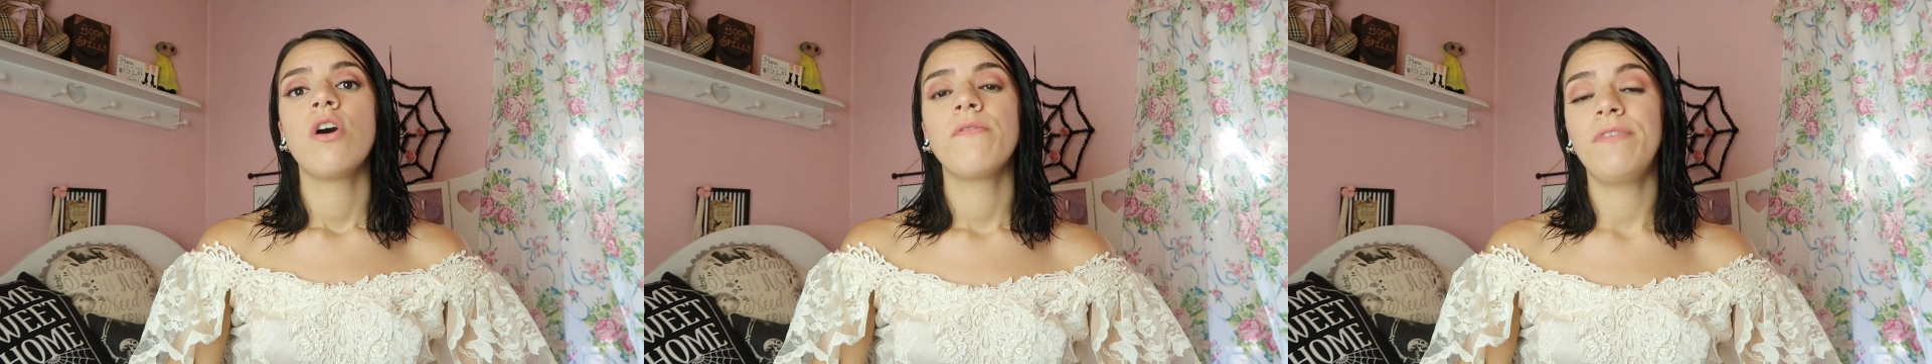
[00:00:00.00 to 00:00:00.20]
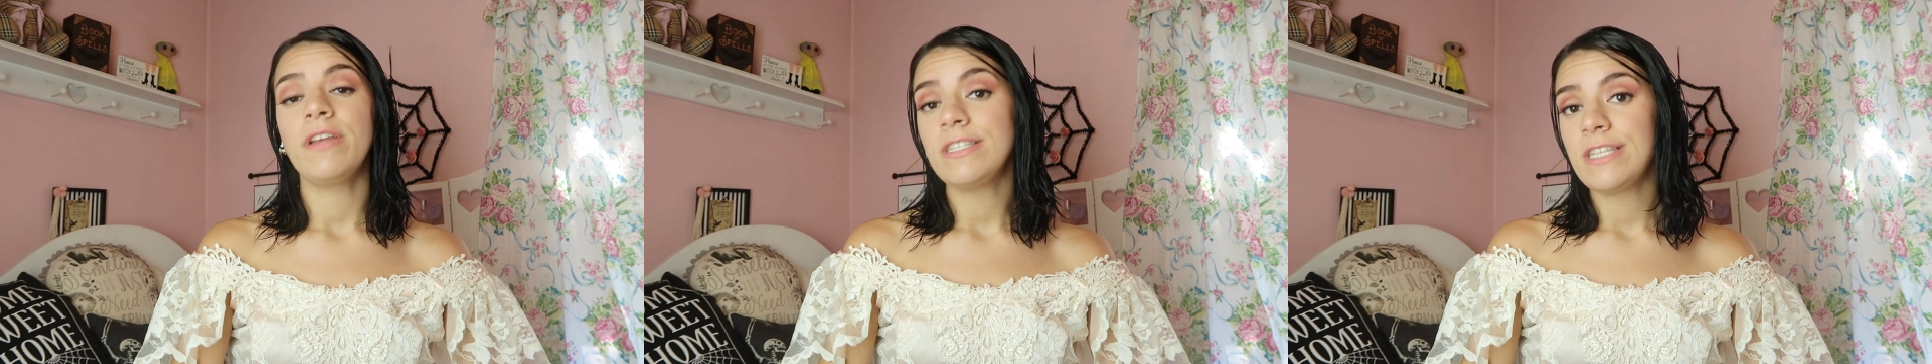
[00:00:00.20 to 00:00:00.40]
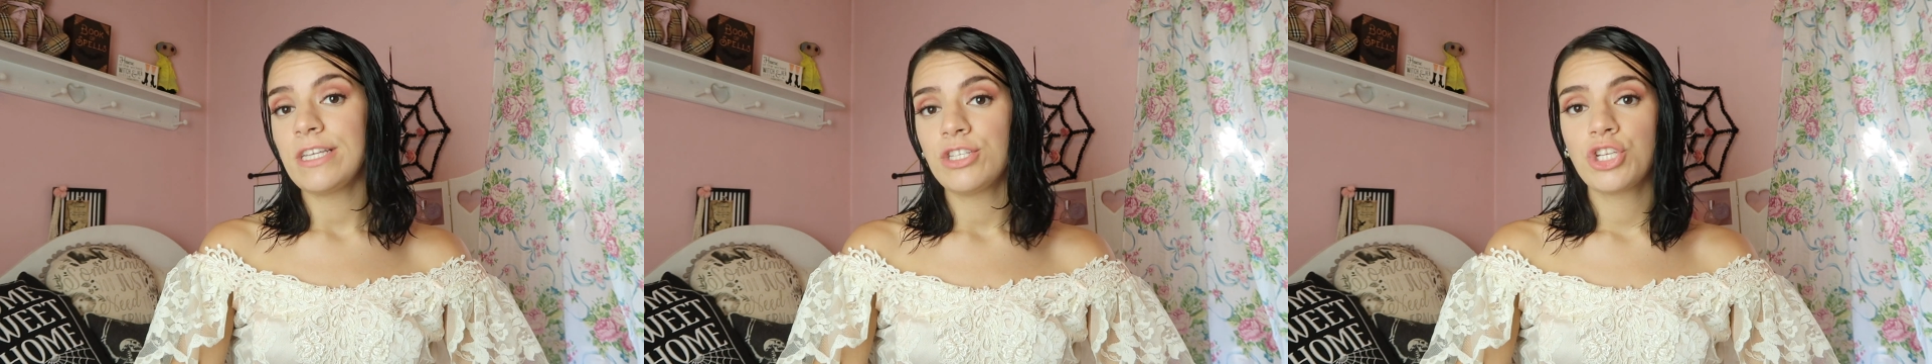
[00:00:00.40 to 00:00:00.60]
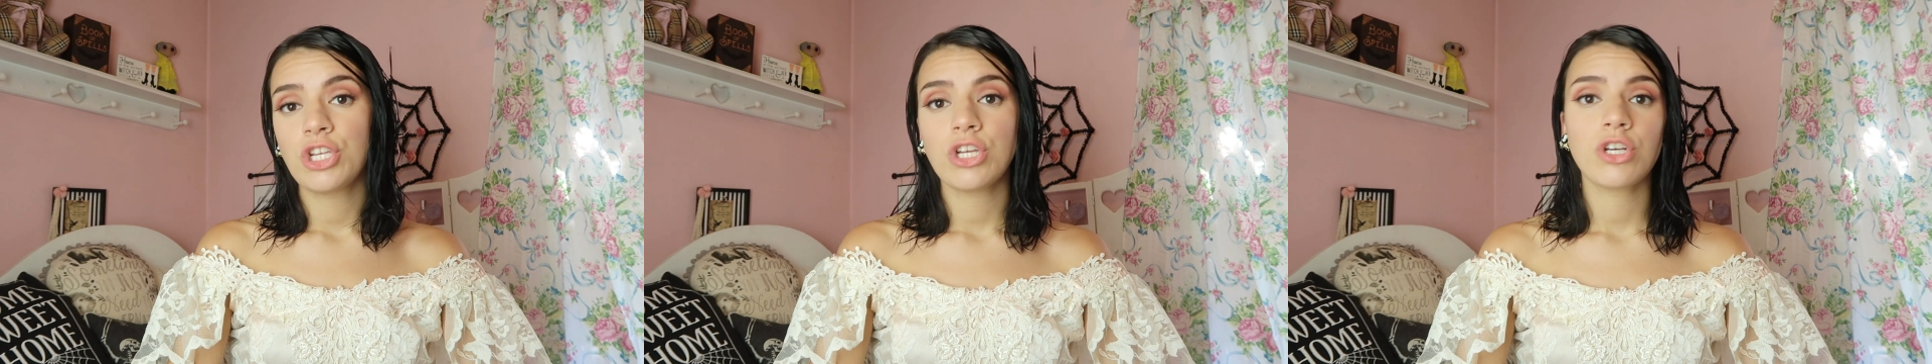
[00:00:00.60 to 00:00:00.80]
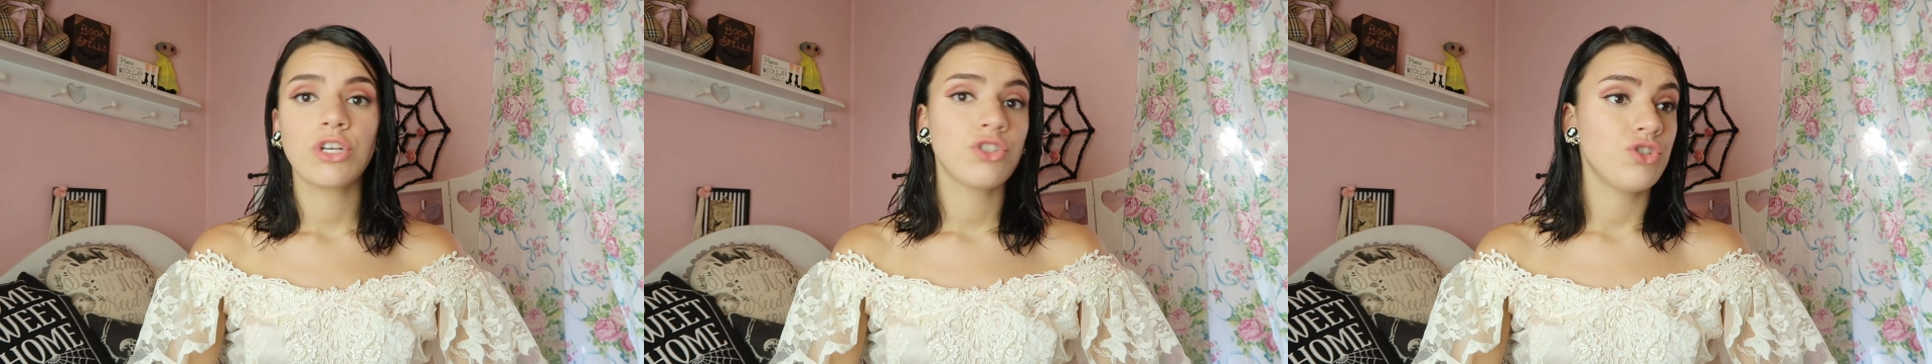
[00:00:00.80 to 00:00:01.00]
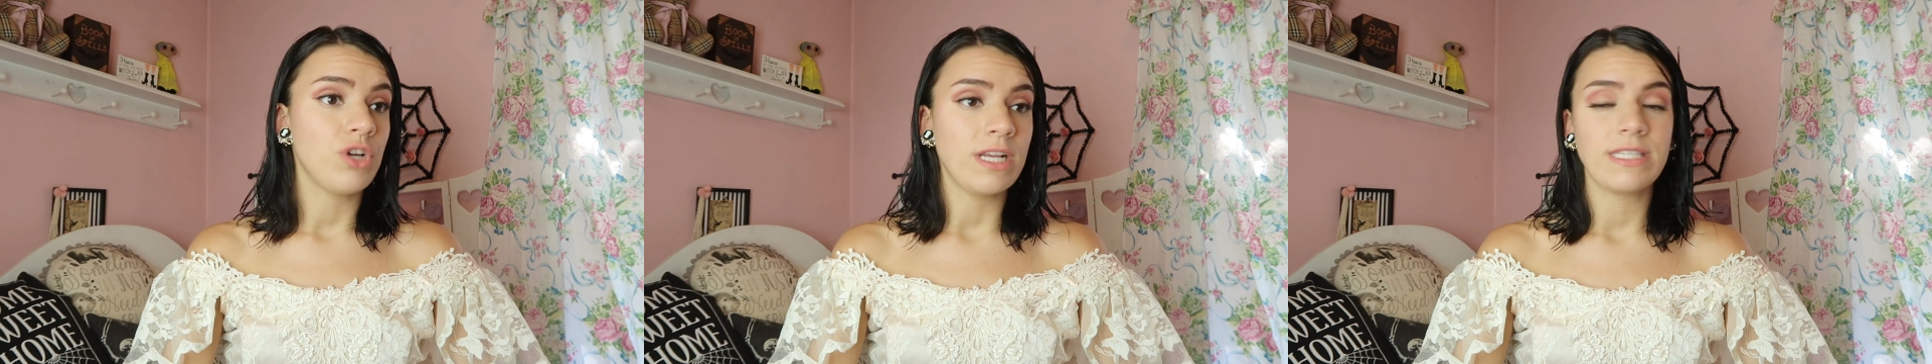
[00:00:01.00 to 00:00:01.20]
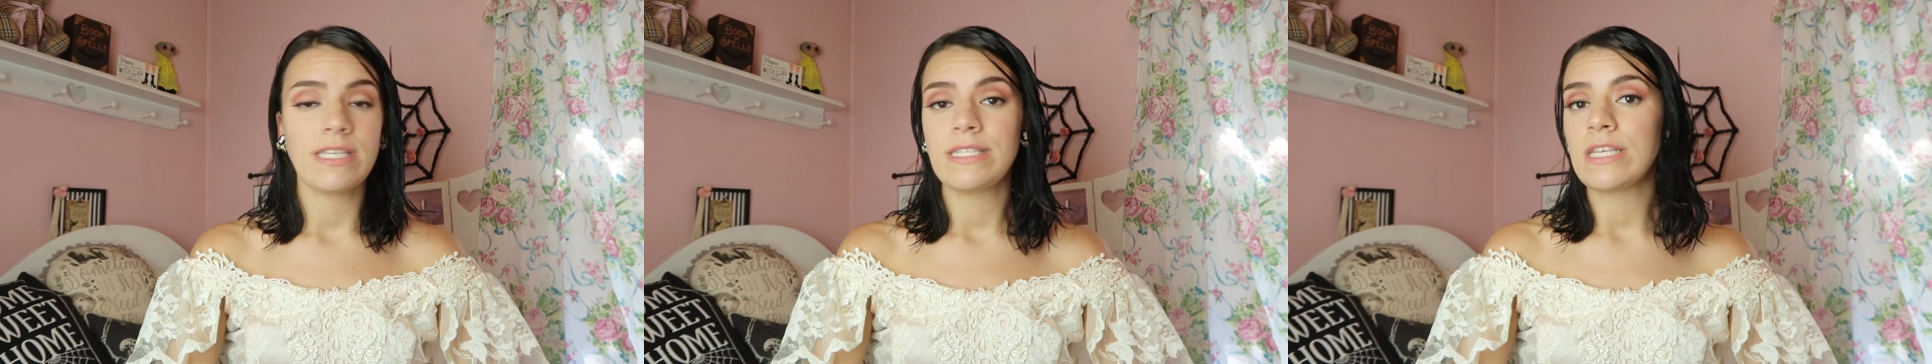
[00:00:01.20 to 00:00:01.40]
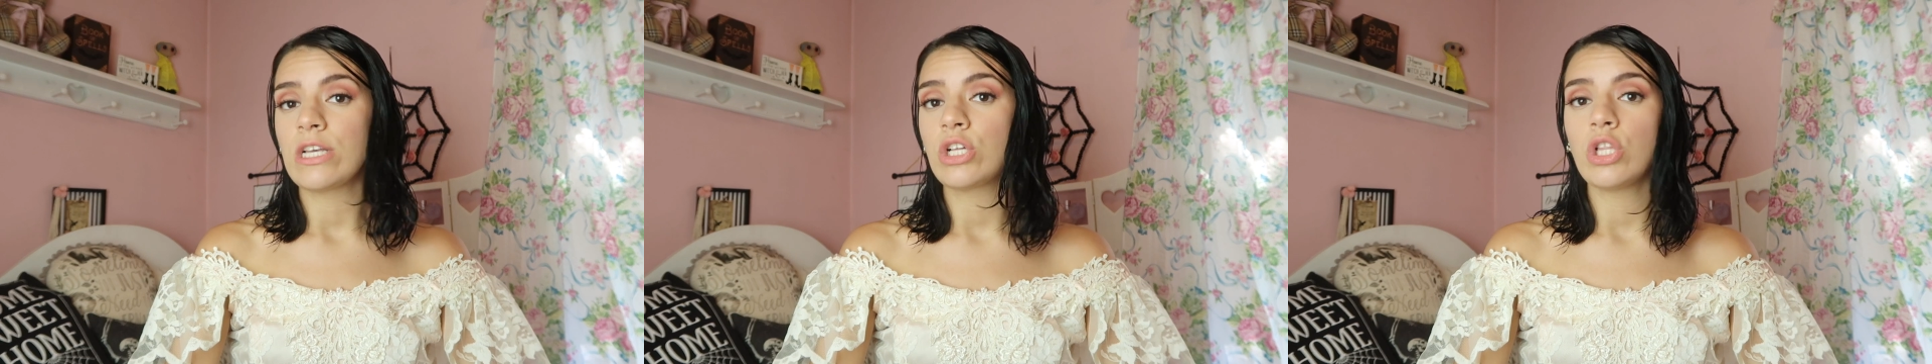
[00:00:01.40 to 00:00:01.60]
vintage
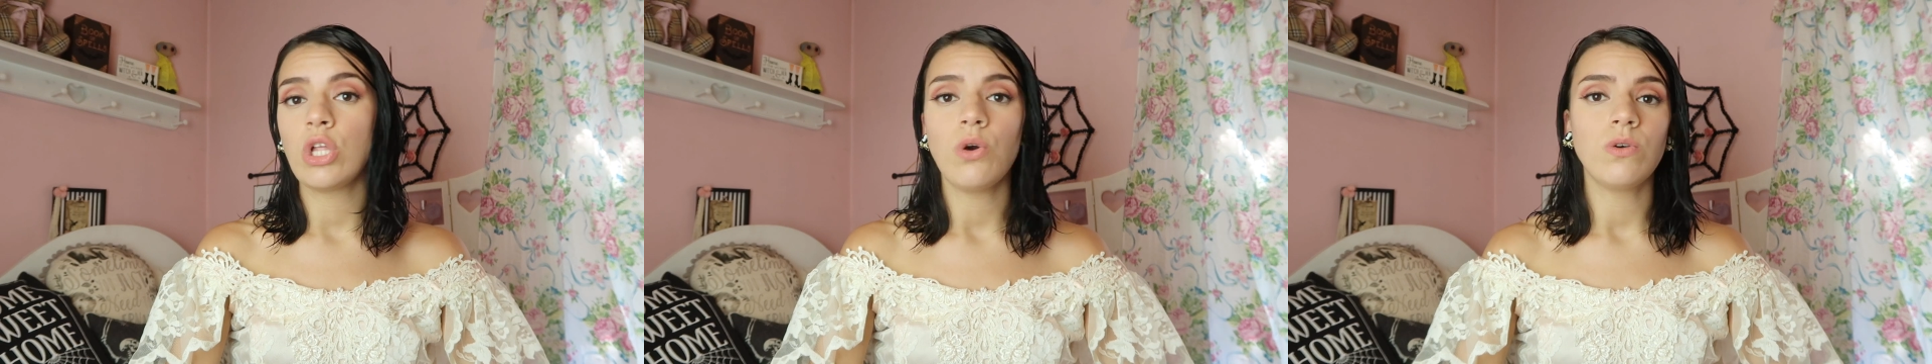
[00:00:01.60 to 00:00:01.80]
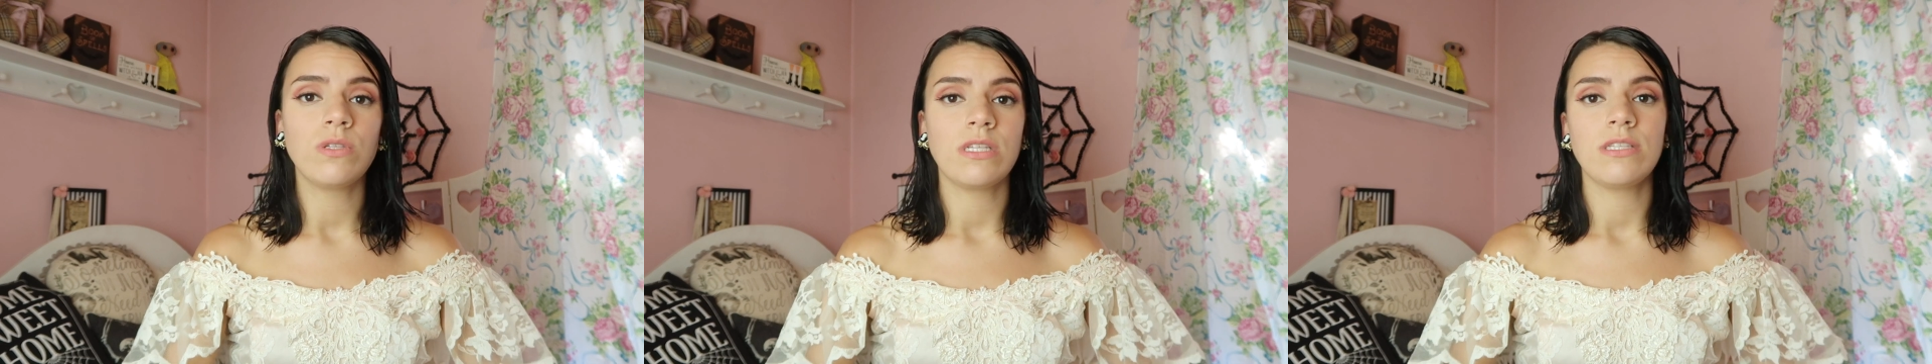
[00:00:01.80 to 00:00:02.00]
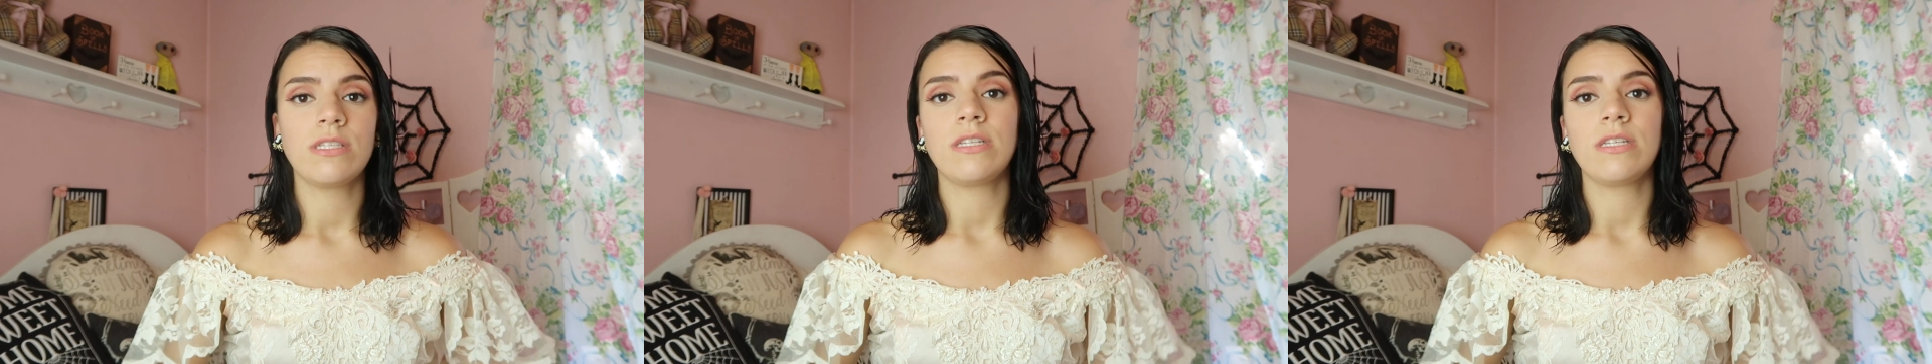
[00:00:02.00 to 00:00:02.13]
dresses and clothes and